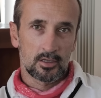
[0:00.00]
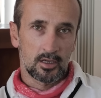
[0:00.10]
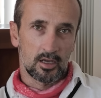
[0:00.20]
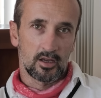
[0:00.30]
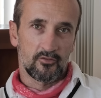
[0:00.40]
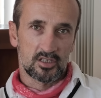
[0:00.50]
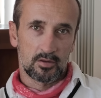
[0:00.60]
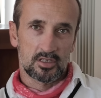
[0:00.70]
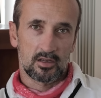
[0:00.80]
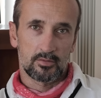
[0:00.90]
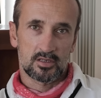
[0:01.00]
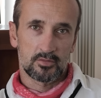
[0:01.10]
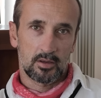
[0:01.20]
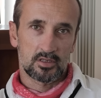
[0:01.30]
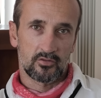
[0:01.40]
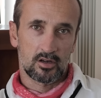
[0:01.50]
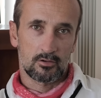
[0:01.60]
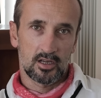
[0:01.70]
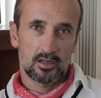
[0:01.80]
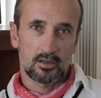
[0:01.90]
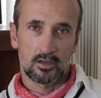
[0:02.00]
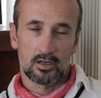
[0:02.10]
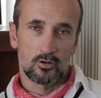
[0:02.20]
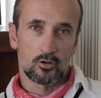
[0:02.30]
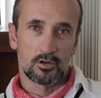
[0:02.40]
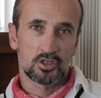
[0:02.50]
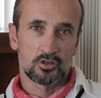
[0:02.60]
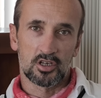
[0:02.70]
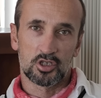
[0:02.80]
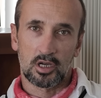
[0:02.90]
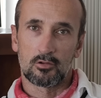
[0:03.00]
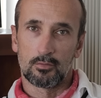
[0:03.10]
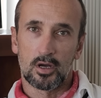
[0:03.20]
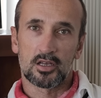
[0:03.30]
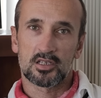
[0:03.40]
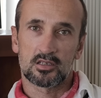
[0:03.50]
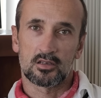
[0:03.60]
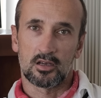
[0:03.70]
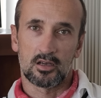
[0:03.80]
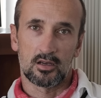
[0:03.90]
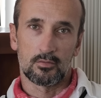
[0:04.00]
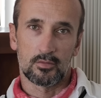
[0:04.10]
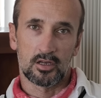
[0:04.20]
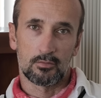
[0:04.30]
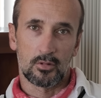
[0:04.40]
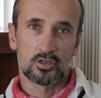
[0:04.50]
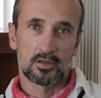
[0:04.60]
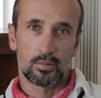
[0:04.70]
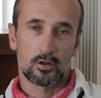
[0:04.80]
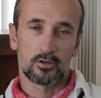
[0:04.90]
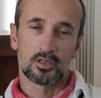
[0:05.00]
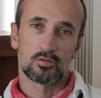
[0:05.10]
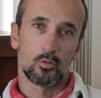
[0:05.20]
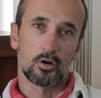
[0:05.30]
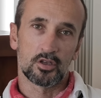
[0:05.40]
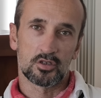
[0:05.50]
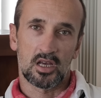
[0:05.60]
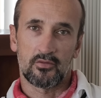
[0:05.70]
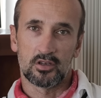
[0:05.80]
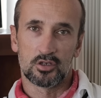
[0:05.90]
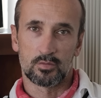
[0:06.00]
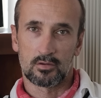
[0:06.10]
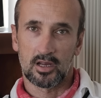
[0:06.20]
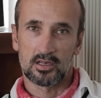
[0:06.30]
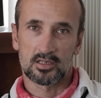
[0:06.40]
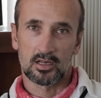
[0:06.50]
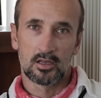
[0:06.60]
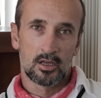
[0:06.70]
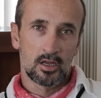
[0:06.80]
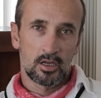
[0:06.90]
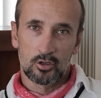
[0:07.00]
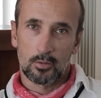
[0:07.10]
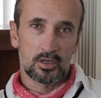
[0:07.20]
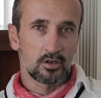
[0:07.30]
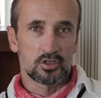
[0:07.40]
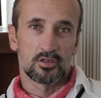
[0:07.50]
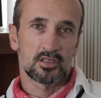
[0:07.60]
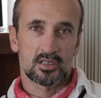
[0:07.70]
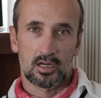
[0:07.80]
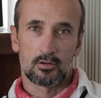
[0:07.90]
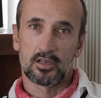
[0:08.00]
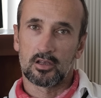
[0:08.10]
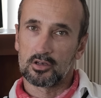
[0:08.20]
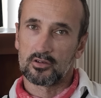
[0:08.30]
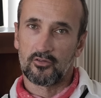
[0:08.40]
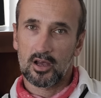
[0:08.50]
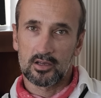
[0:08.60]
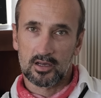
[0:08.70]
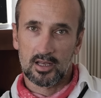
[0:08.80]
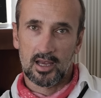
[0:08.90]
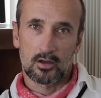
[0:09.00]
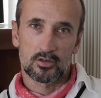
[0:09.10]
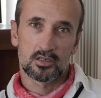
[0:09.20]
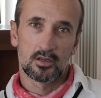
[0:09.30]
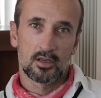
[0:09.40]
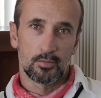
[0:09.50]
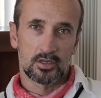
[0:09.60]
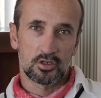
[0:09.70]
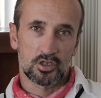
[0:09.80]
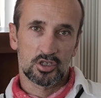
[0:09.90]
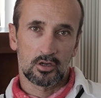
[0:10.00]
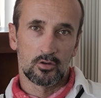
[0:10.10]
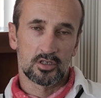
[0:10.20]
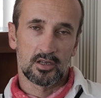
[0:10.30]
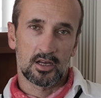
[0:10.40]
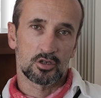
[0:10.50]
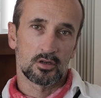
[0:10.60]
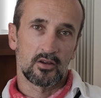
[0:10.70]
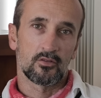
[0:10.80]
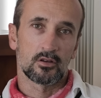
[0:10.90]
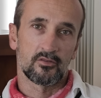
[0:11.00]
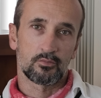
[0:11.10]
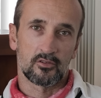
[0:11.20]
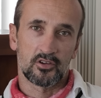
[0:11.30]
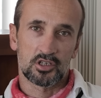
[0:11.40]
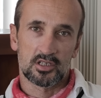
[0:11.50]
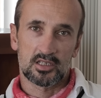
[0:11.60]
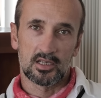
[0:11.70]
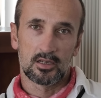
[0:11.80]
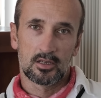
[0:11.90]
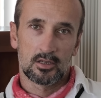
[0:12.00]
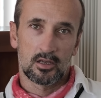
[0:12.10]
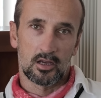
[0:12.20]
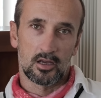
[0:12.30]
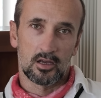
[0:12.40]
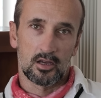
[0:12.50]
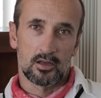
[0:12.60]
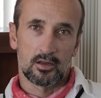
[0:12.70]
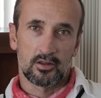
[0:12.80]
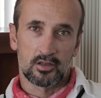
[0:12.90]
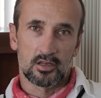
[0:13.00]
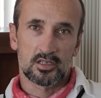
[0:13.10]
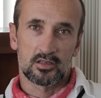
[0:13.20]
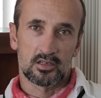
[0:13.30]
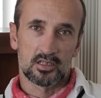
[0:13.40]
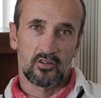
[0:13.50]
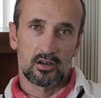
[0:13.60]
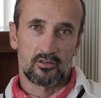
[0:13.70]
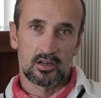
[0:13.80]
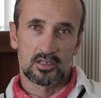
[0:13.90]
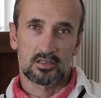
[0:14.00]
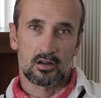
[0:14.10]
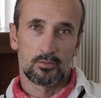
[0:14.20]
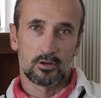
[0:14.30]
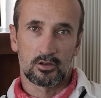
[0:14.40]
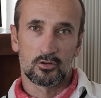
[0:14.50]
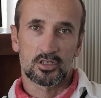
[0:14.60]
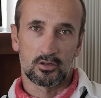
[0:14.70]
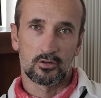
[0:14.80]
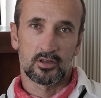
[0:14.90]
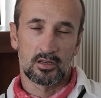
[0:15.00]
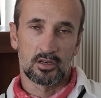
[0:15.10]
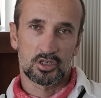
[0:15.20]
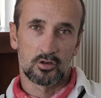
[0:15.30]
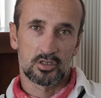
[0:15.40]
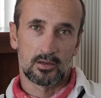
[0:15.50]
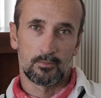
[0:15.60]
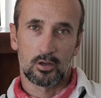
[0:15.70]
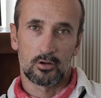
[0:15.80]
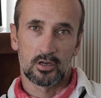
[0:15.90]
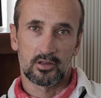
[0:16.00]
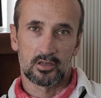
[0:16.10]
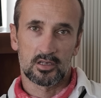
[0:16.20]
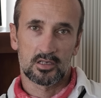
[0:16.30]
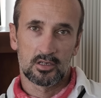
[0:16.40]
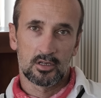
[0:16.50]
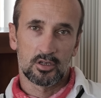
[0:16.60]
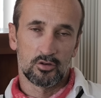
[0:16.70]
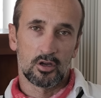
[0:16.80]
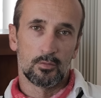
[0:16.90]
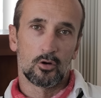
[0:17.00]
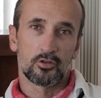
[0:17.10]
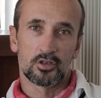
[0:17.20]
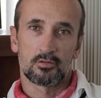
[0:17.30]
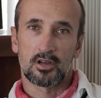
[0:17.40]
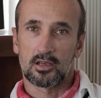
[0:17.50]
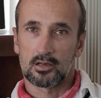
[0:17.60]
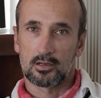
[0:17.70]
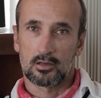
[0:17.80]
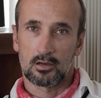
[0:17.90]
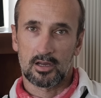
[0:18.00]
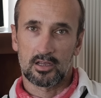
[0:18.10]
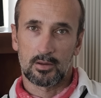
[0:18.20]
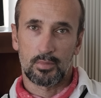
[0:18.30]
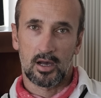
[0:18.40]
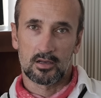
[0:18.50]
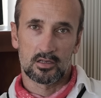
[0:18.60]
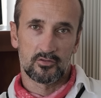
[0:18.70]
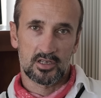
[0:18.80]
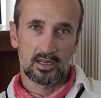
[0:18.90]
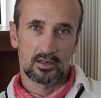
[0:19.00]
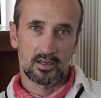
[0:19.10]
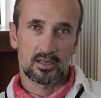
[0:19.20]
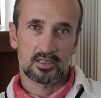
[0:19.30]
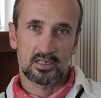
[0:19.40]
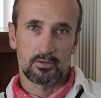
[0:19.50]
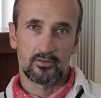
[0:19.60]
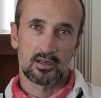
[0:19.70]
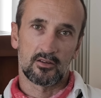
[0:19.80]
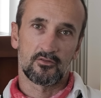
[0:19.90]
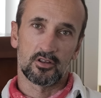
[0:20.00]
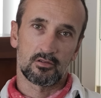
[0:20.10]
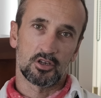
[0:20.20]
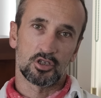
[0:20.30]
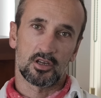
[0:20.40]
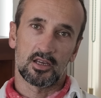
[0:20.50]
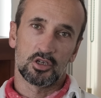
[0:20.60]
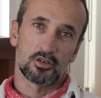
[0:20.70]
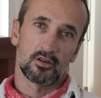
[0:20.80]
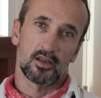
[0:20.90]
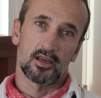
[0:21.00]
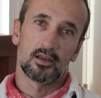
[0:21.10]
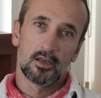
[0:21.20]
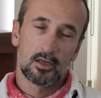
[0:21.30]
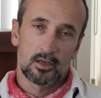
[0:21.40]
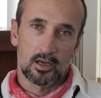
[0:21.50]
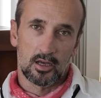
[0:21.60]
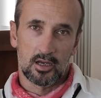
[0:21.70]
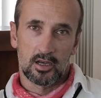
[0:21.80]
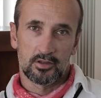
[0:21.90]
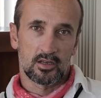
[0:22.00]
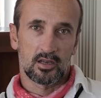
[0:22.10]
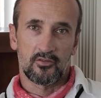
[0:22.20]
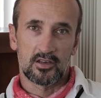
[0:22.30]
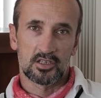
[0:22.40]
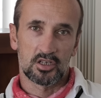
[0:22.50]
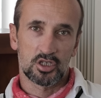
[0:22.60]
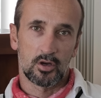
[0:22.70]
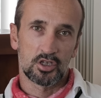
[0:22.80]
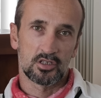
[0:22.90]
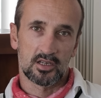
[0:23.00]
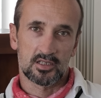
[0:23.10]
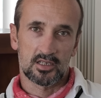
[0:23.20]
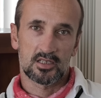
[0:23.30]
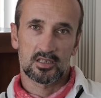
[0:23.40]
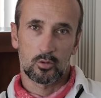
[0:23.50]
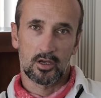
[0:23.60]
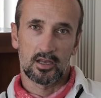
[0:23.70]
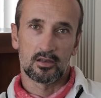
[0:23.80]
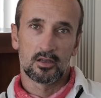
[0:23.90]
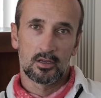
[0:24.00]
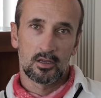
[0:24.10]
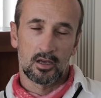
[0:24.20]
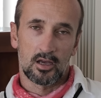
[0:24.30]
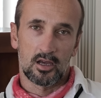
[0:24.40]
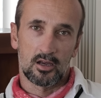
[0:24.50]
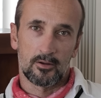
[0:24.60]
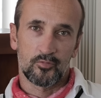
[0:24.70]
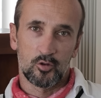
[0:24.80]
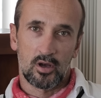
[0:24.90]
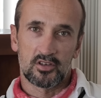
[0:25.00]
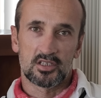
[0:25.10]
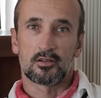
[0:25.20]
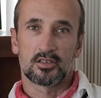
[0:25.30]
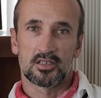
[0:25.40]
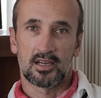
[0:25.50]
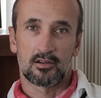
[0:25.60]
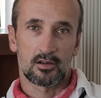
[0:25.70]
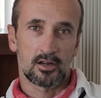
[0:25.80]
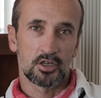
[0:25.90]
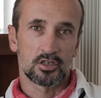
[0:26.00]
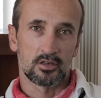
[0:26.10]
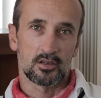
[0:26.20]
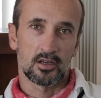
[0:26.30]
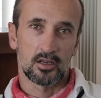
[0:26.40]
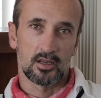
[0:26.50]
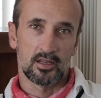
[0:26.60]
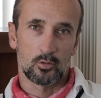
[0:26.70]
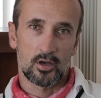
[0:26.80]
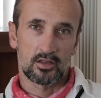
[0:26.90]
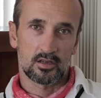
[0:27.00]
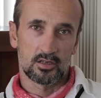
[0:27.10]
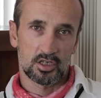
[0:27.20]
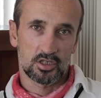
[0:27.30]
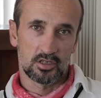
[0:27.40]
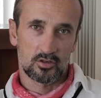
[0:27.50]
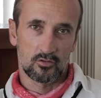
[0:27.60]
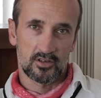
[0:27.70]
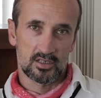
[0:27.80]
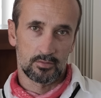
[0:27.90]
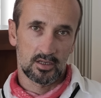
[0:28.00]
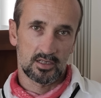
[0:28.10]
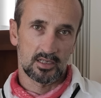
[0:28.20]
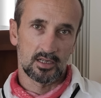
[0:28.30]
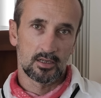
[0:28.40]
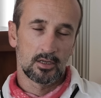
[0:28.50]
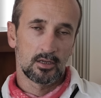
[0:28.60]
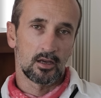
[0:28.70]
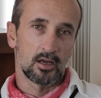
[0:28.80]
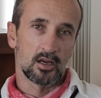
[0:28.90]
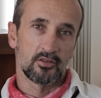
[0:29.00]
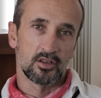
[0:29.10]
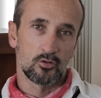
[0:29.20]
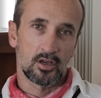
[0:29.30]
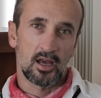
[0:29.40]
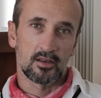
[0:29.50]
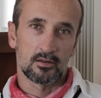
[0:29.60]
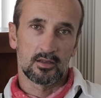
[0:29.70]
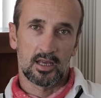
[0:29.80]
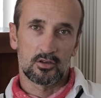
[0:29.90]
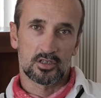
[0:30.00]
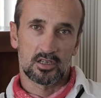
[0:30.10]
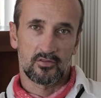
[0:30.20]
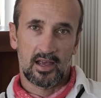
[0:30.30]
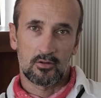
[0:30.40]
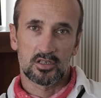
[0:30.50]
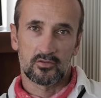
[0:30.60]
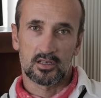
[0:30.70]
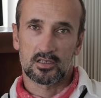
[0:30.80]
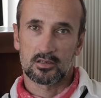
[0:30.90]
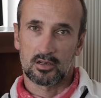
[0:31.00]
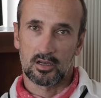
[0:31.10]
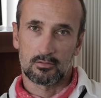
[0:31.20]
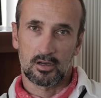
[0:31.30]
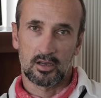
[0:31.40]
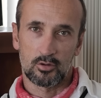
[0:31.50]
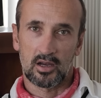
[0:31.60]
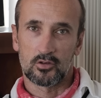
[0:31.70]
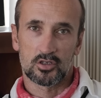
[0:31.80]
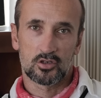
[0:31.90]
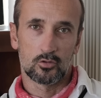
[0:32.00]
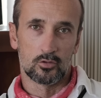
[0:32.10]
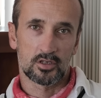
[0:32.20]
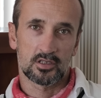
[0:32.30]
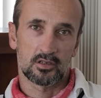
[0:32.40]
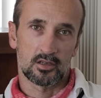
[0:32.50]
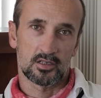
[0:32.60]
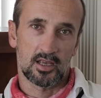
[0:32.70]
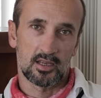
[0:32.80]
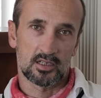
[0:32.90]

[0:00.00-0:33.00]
for some types of career, or it's just a general must. Most employers will want you to have an instrument rating, not because you're necessarily going to fly in the clouds, but it just shows an extra level of proficiency that is very, very desirable, and also it shows the employer that you know more than a regular pilot. You've taken that step of getting further education there, and that if any situation exists when you have the deterioration in the weather conditions or visibility, that you can get yourself out of it, and you have those tools to get